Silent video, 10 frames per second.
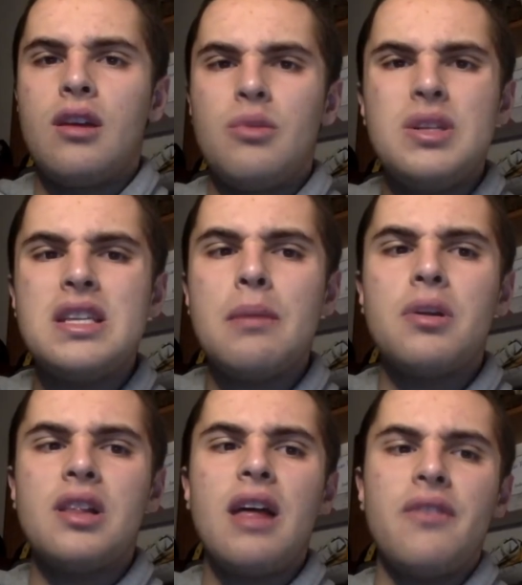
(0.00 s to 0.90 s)
Reason number
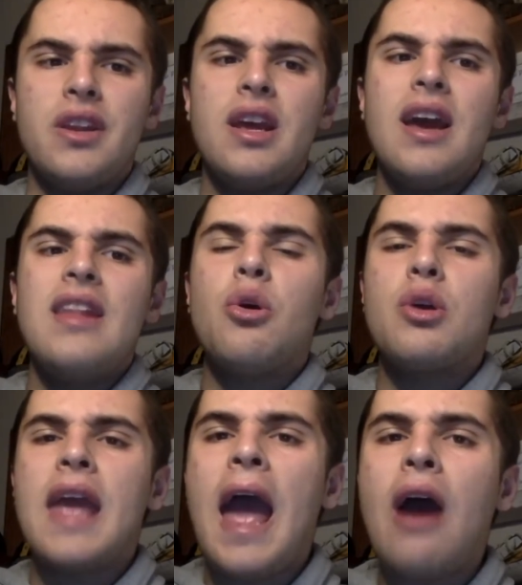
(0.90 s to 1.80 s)
11 there are
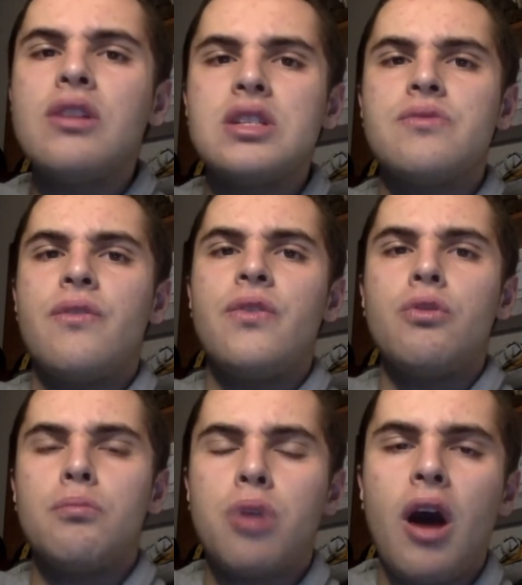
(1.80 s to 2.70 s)
countless
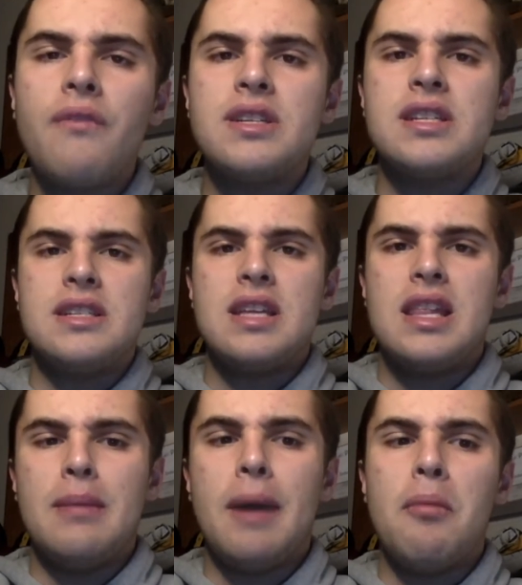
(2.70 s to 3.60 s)
fulfilled prophecies
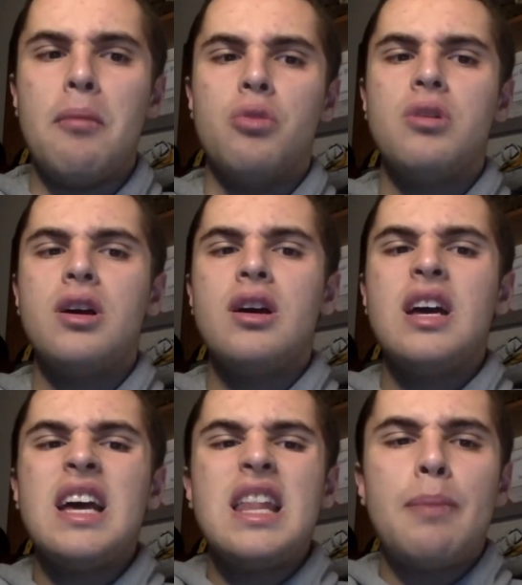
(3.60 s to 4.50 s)
in the Bible.
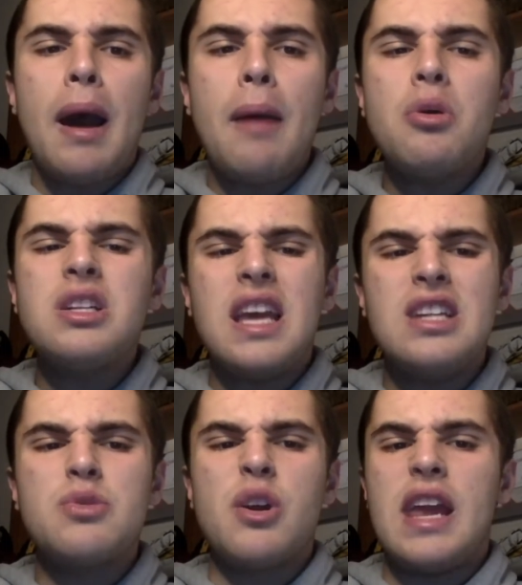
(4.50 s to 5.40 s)
The Bible contains
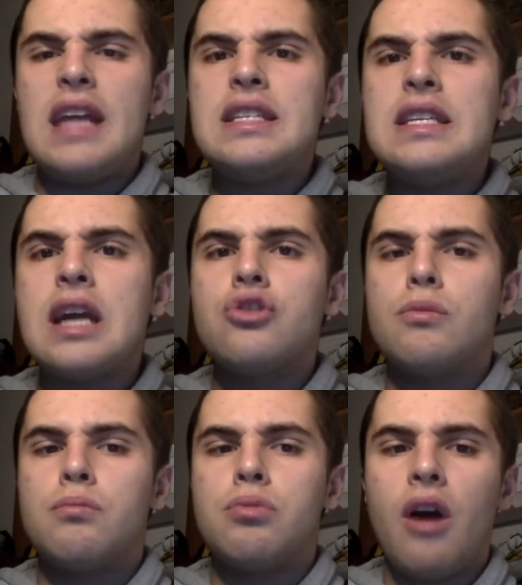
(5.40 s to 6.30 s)
around
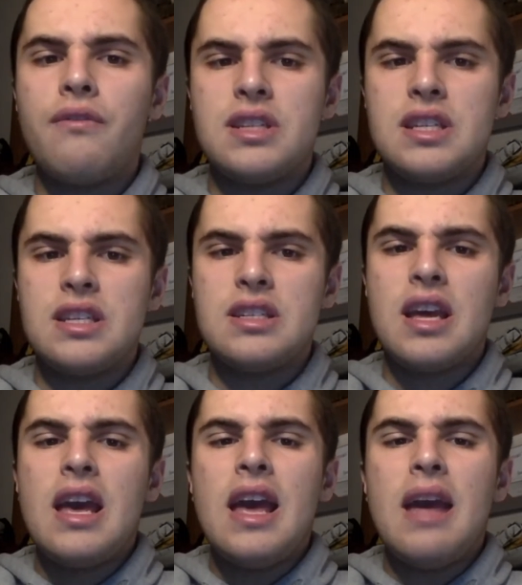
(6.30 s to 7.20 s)
1,800 prophecies,
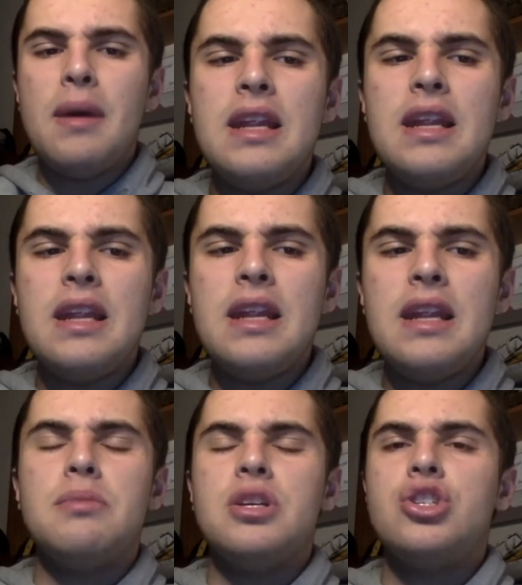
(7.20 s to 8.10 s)
and of these can
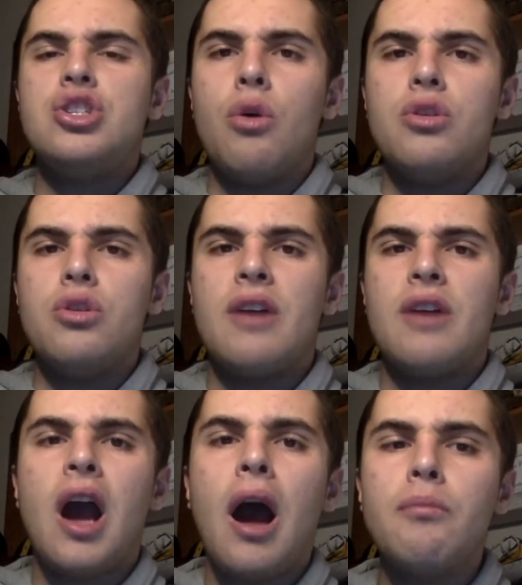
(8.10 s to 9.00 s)
be shown to have
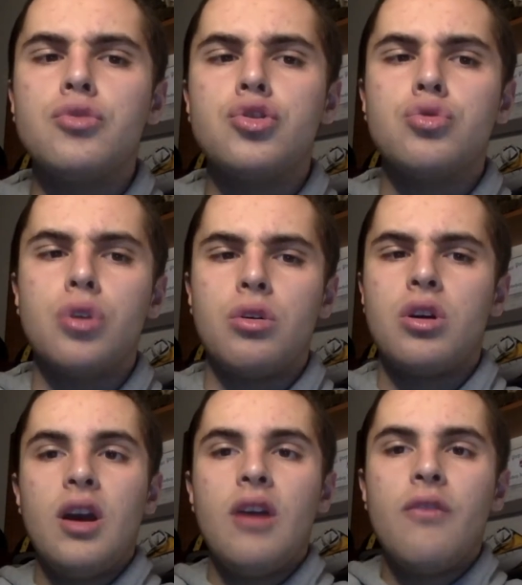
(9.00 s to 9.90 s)
come true.
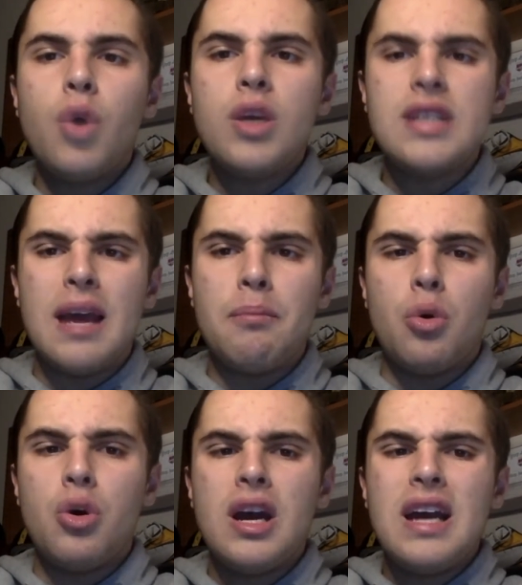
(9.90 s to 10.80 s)
For
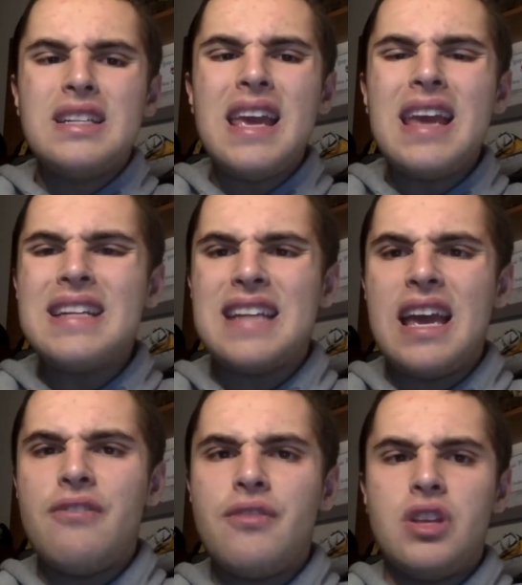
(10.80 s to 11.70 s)
example, take Isaiah
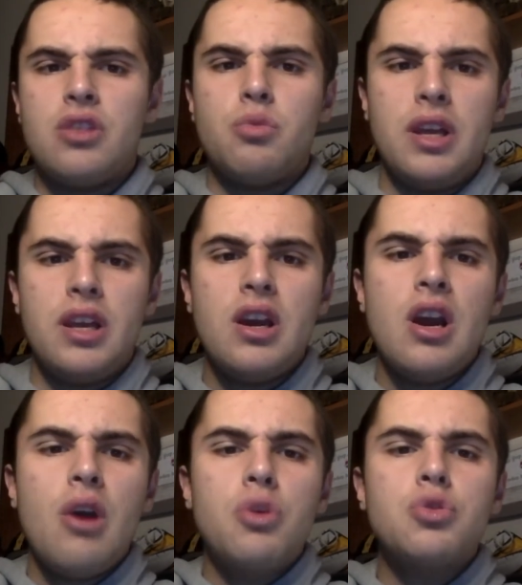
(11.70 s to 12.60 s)
53
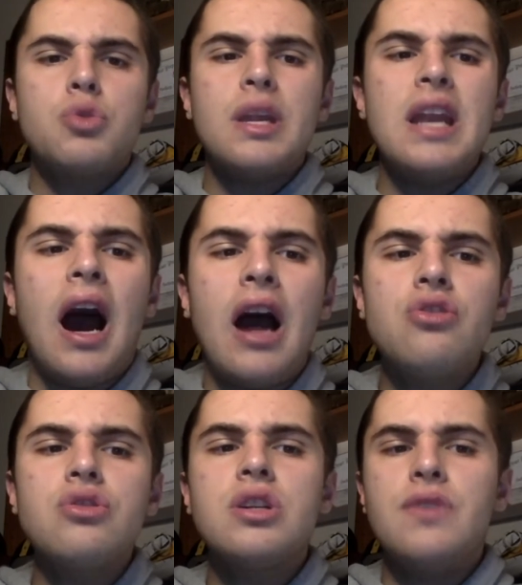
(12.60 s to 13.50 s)
which was written
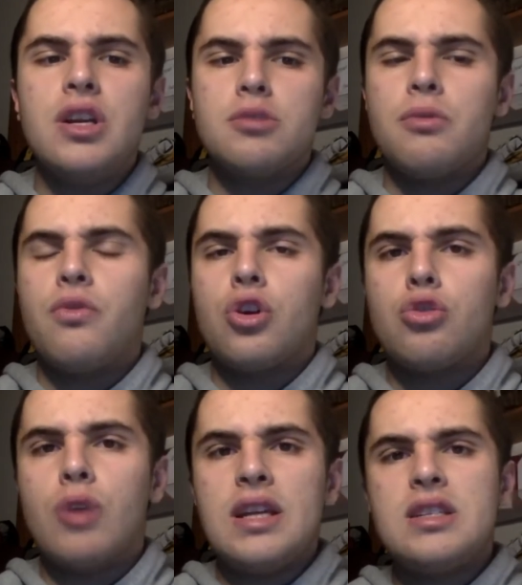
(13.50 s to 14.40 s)
hundreds of years before
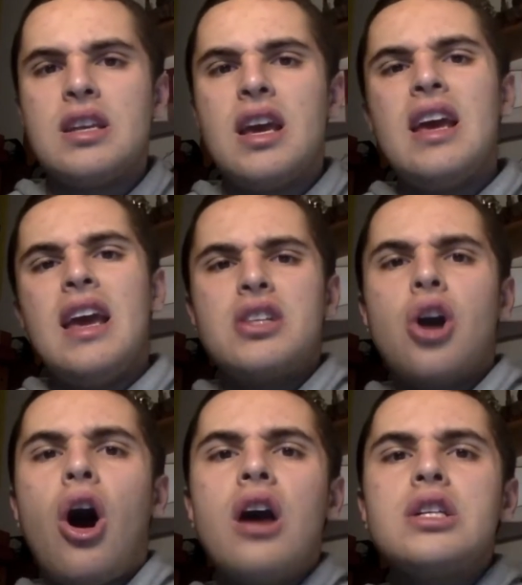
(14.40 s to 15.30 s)
Christ. It
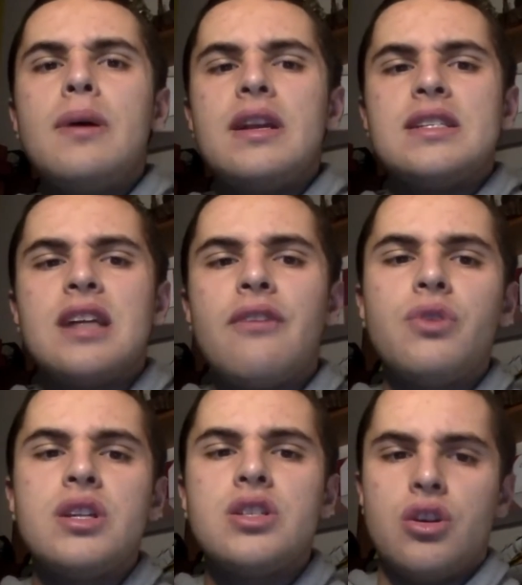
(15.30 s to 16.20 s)
talks about a
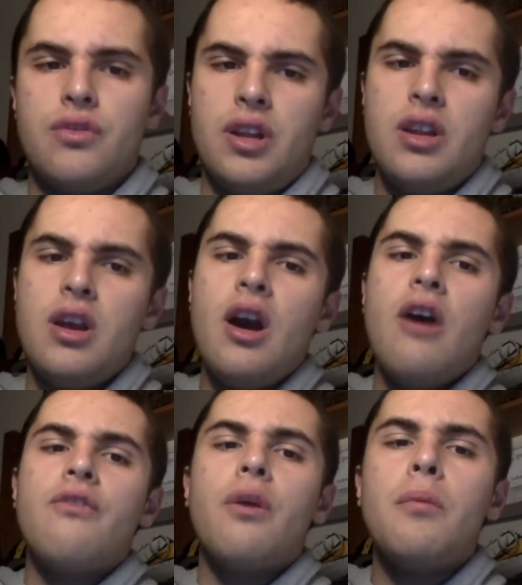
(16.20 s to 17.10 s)
suffering servant
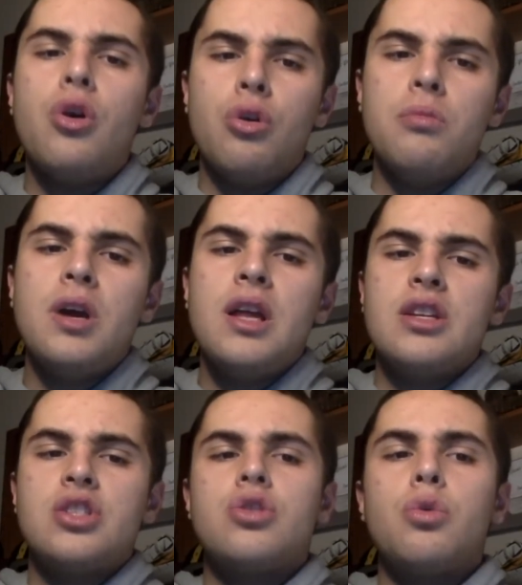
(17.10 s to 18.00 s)
from whom the
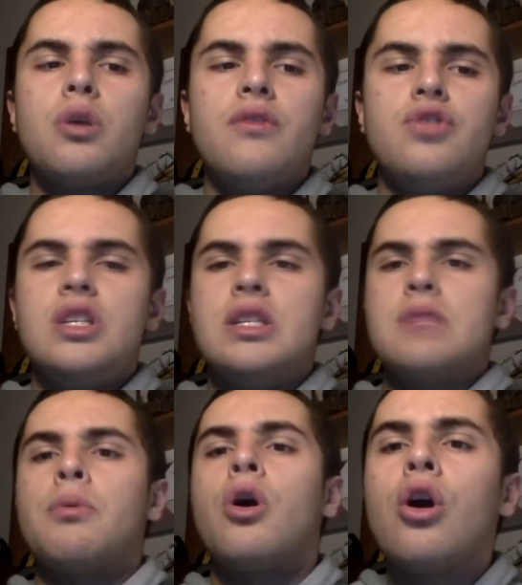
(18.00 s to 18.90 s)
story of Jesus
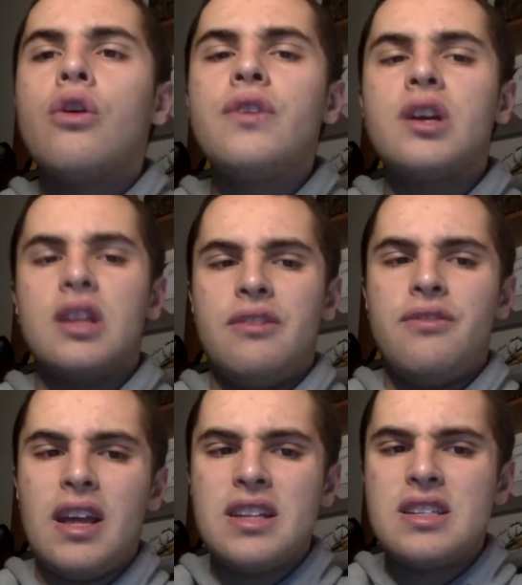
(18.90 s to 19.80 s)
perfectly
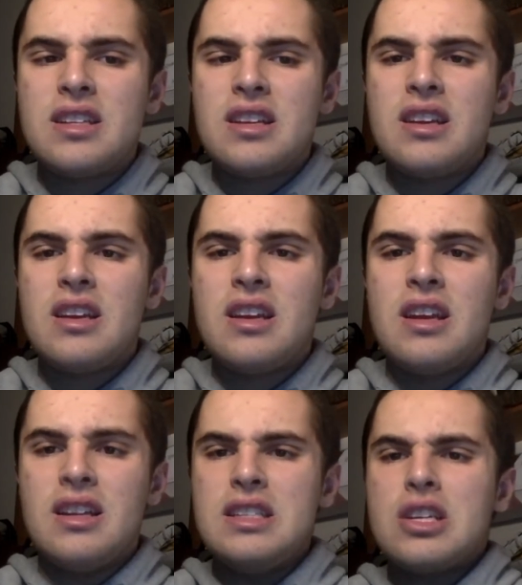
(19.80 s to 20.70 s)
fits.
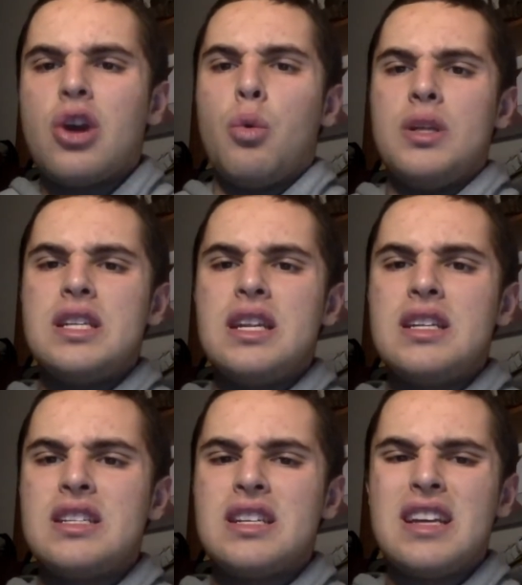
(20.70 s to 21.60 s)
Is this a
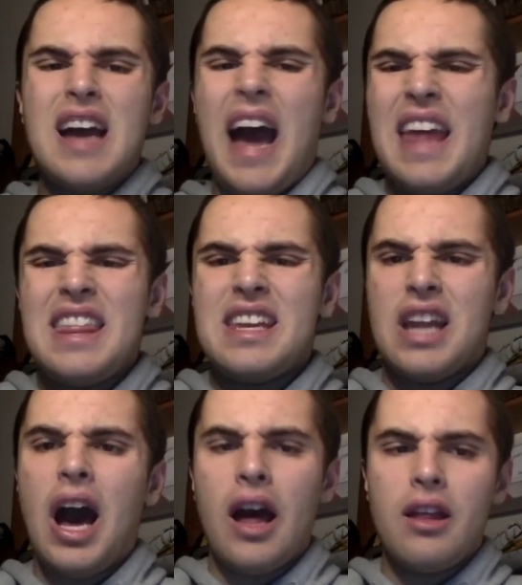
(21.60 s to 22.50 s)
coincidence? I think
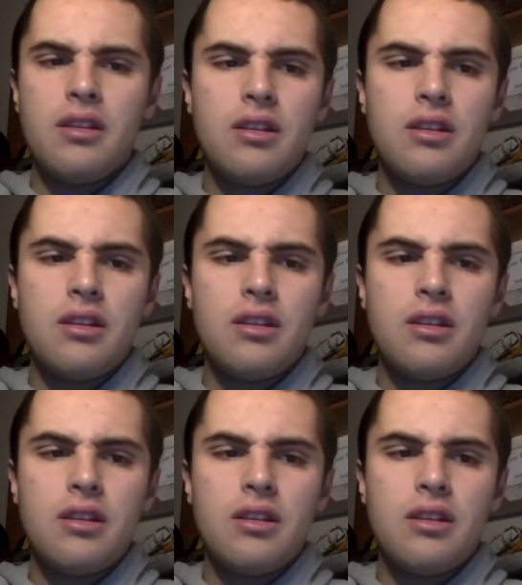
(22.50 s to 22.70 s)
not.